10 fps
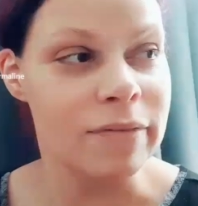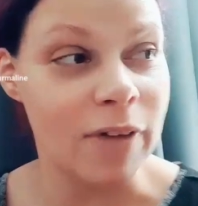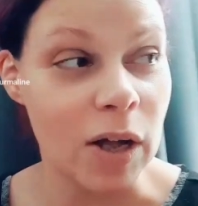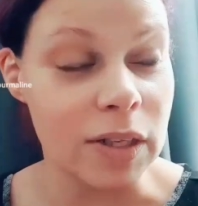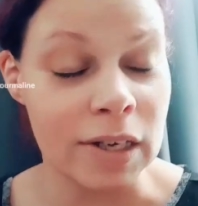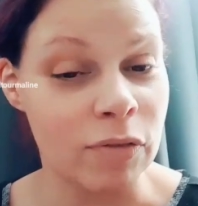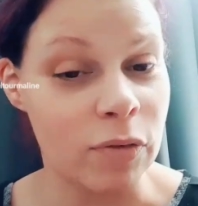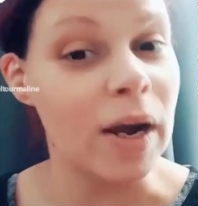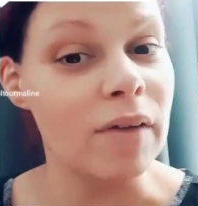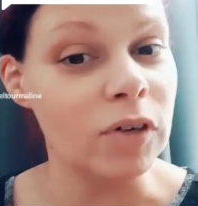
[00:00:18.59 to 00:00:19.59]
felt like
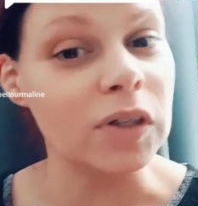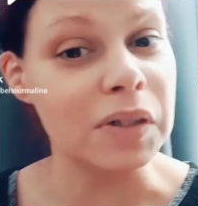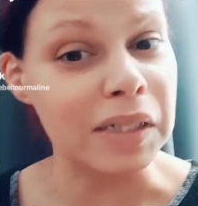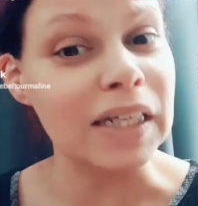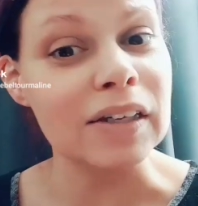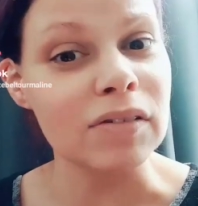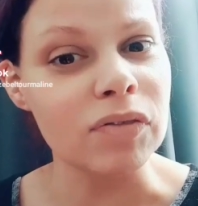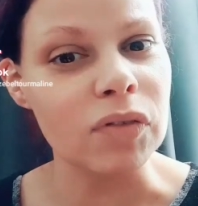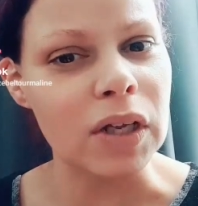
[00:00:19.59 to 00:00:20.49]
forever to leave.